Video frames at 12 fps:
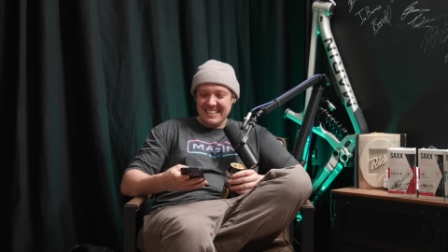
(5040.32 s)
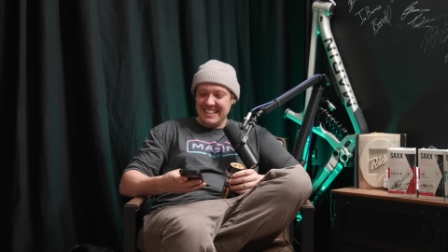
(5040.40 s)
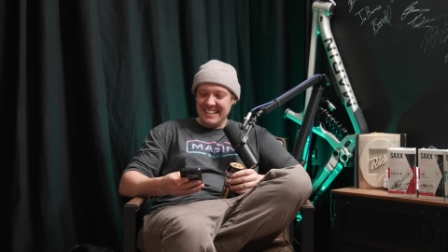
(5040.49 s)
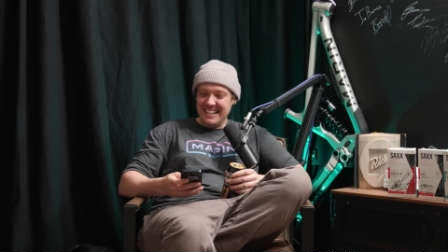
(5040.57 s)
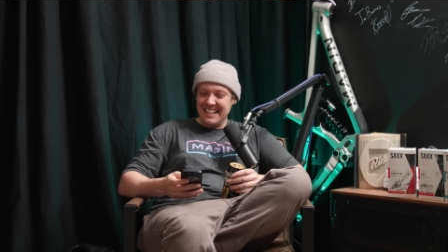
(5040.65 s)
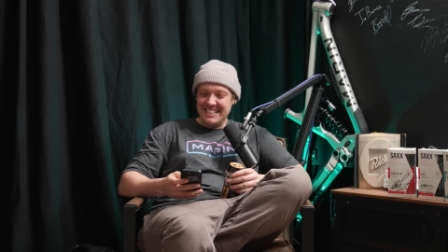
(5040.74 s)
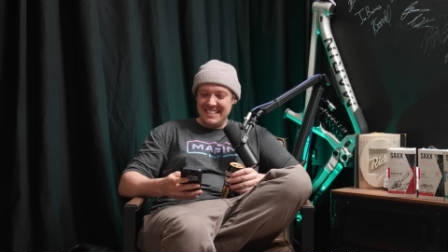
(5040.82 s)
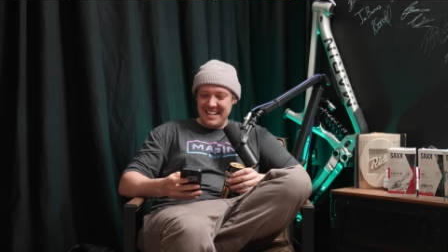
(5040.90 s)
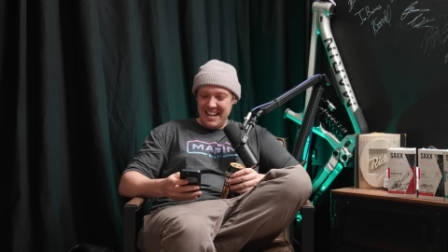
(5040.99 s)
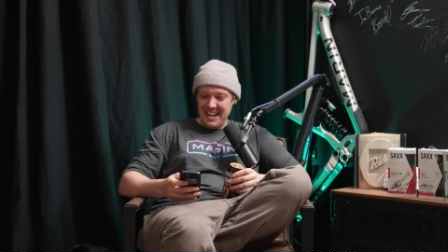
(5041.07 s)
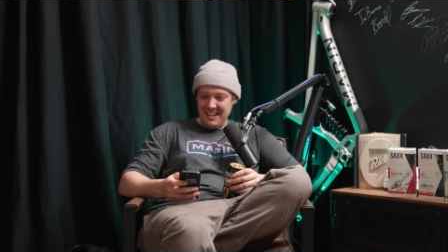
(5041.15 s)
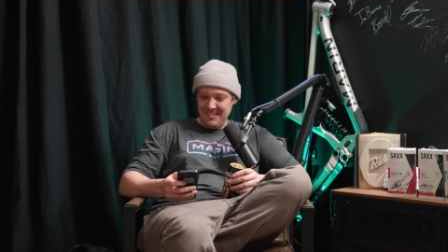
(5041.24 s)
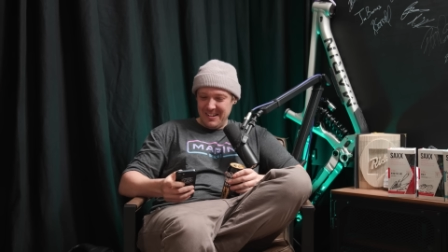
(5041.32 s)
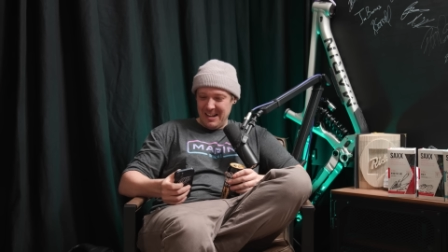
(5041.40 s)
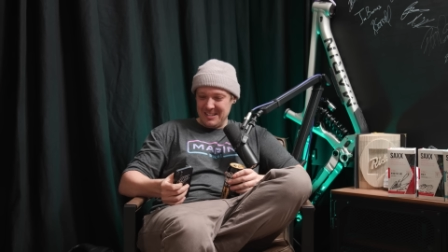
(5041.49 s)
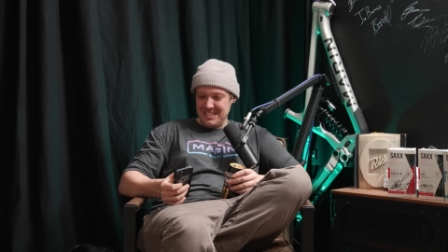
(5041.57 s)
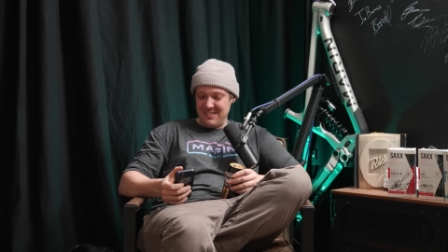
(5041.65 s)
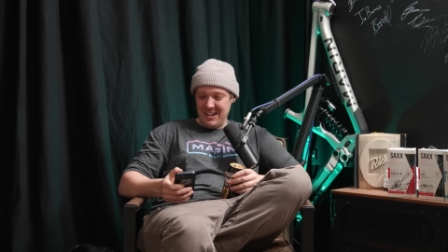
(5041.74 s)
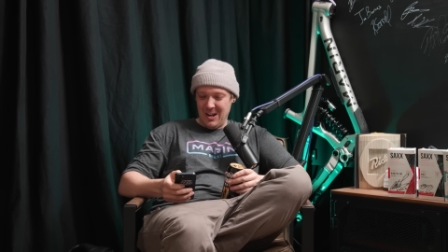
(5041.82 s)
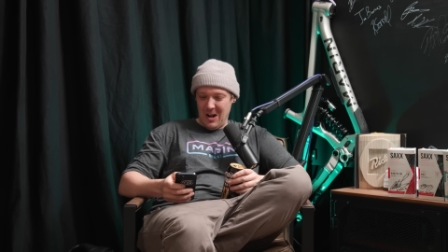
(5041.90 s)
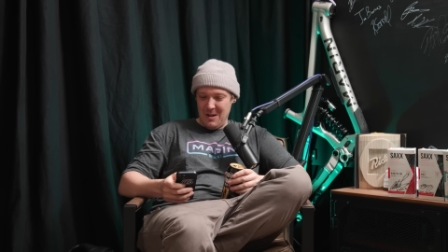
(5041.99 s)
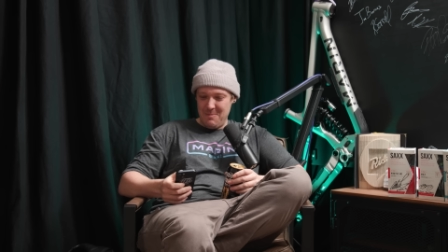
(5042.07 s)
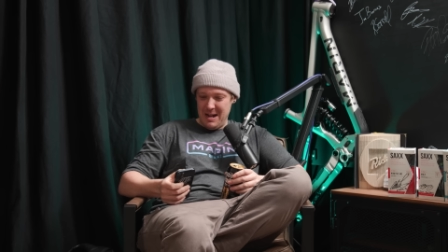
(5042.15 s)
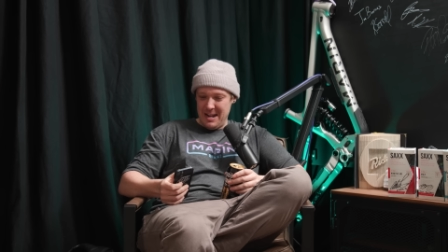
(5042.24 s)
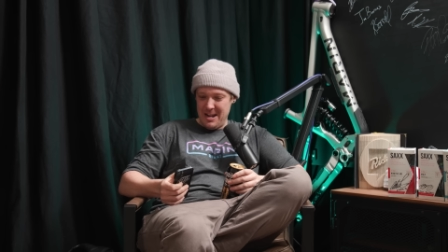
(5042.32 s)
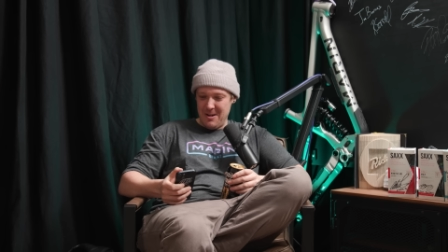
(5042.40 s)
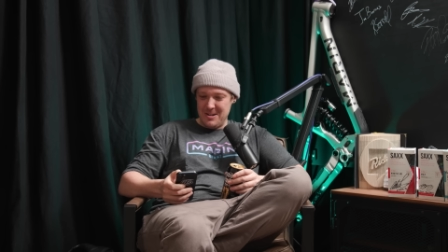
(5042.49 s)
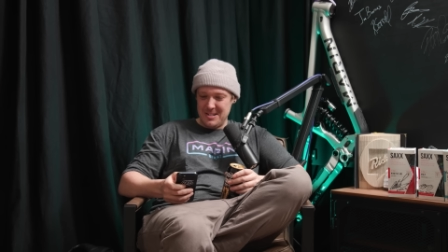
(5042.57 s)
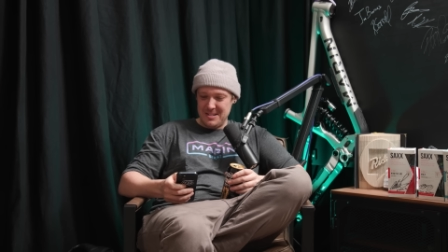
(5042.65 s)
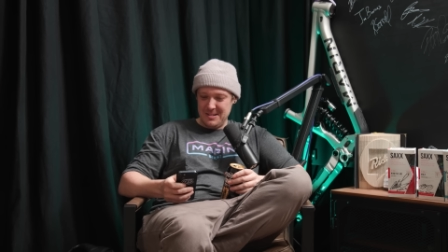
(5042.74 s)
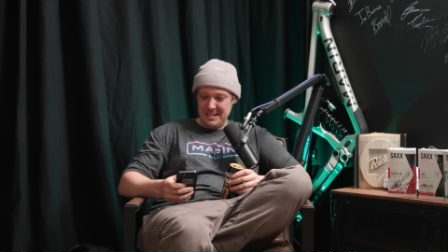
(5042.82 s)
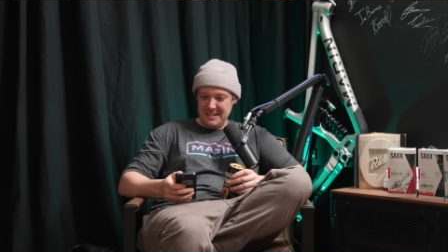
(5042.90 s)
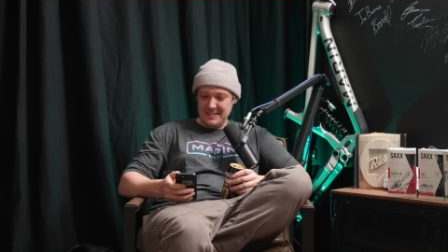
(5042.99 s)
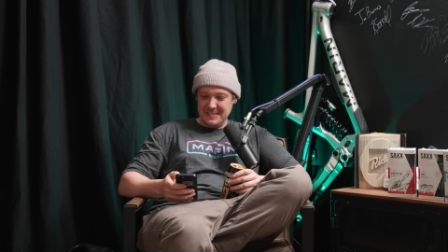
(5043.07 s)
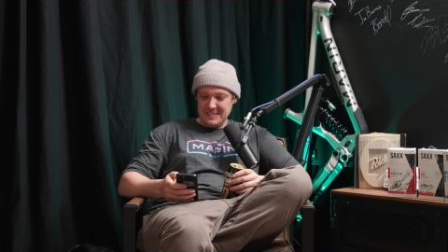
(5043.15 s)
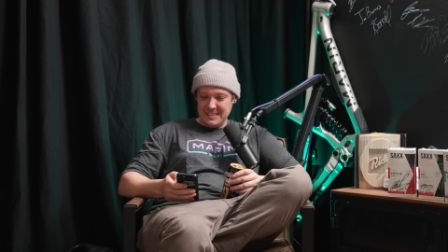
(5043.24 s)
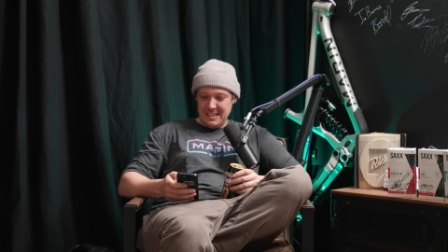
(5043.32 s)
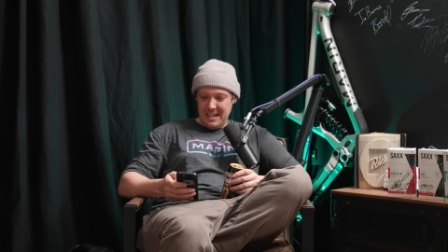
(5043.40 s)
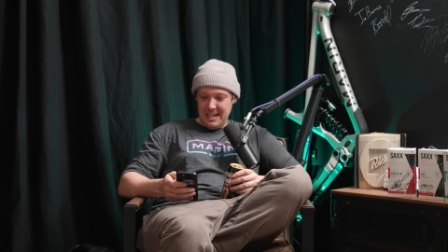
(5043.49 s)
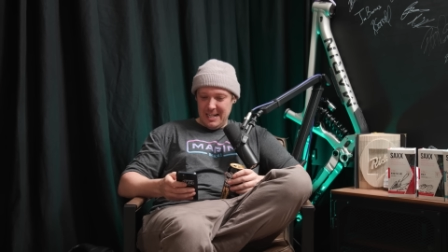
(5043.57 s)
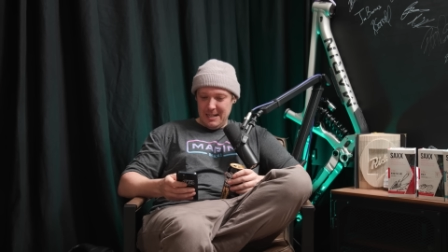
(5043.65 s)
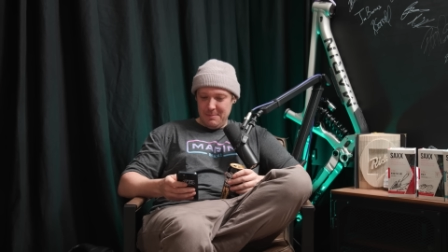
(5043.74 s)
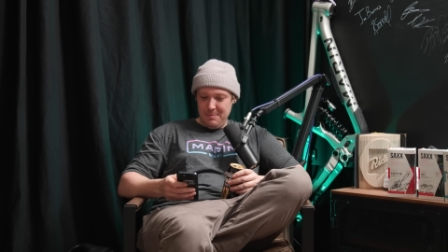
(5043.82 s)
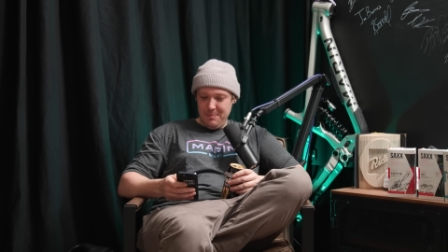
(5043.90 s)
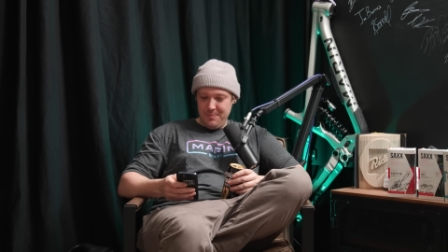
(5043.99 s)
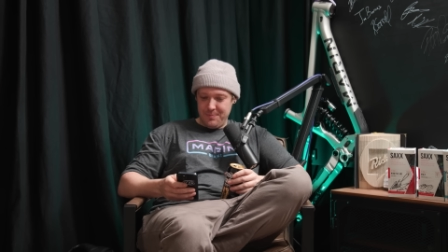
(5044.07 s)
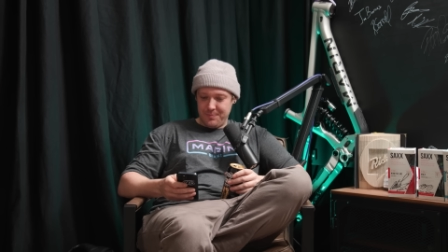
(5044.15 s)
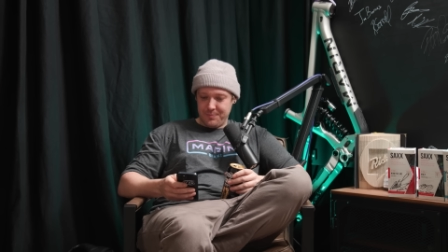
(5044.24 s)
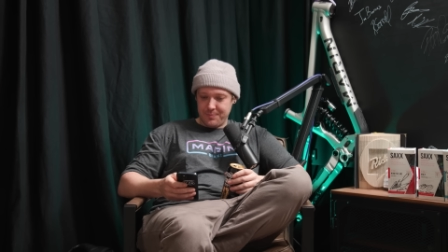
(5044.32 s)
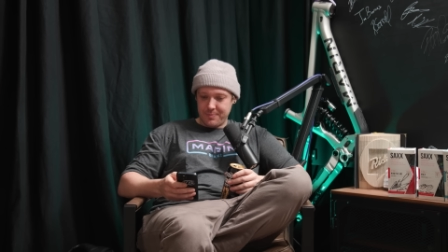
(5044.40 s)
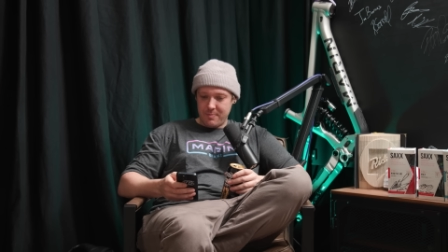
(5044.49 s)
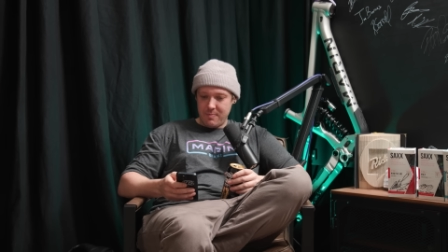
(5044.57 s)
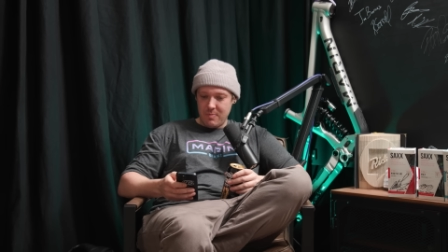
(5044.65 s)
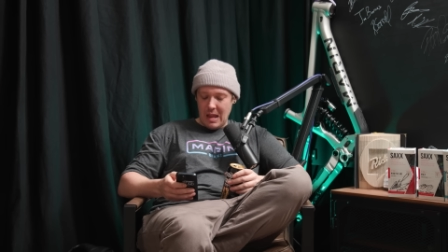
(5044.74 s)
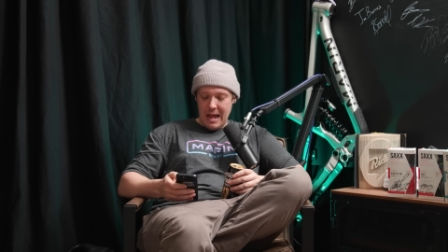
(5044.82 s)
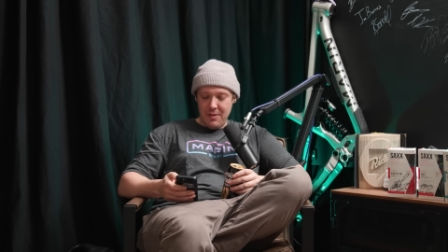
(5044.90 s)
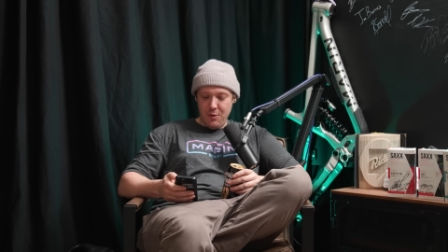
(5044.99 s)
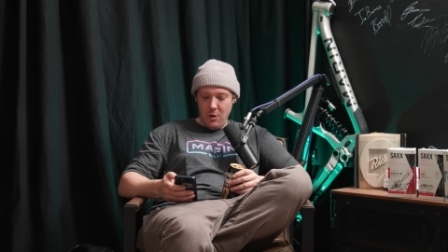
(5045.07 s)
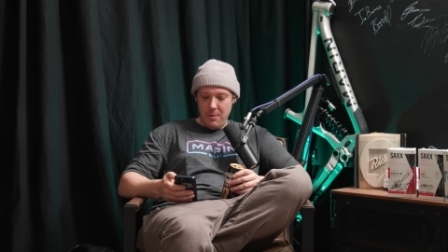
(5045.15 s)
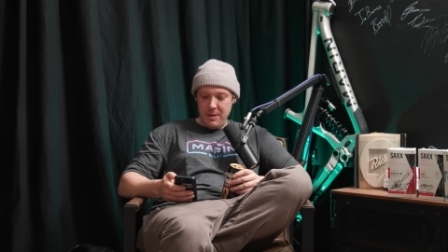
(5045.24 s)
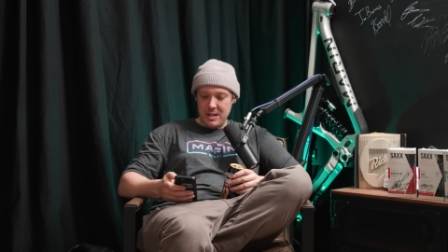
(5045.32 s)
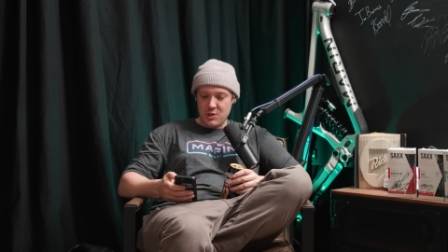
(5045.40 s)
Oh dear. What else have I got on my notes? I I thought it'd be